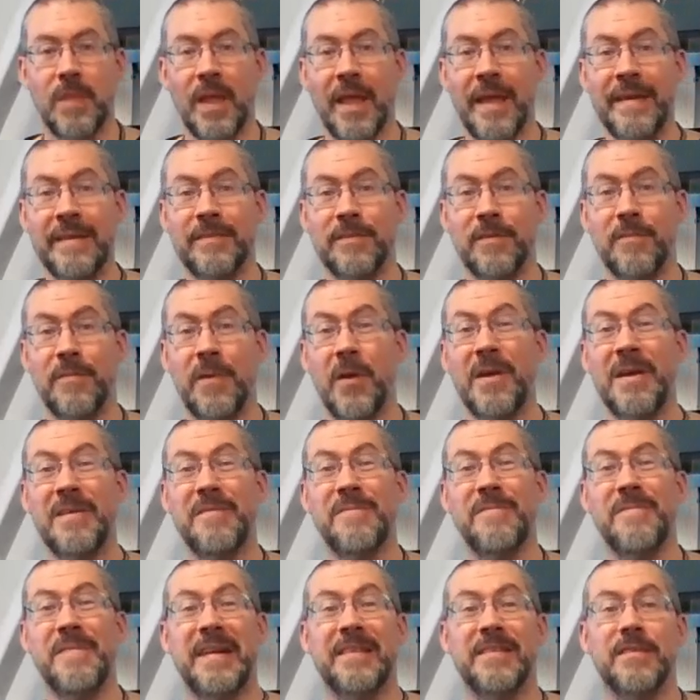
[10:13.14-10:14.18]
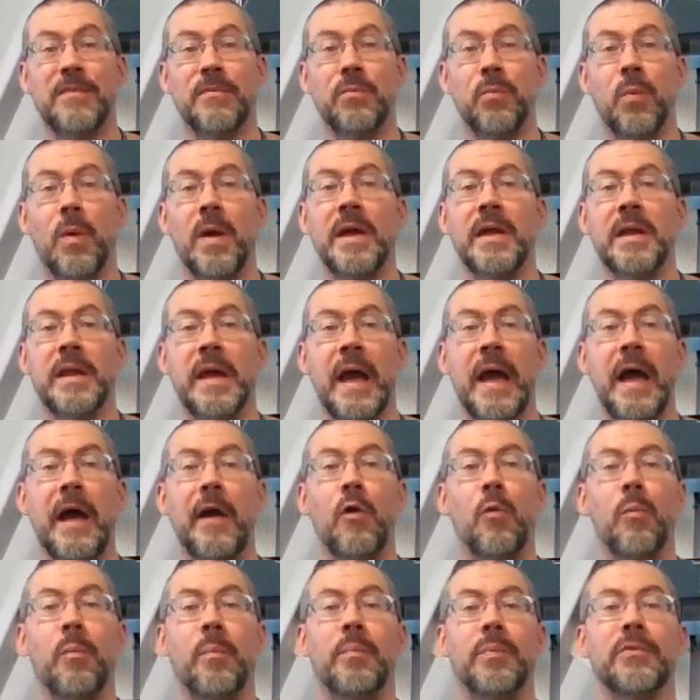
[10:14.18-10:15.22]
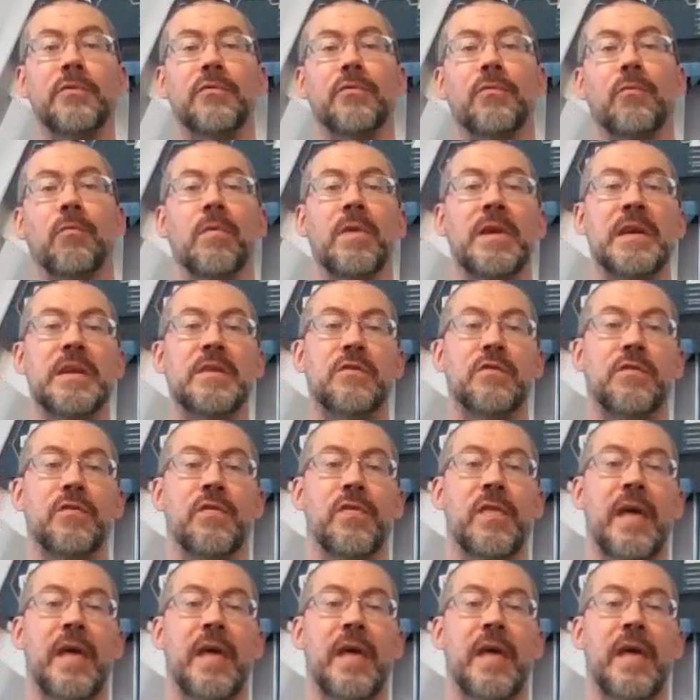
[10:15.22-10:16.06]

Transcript: And it's a very effective way to help us reach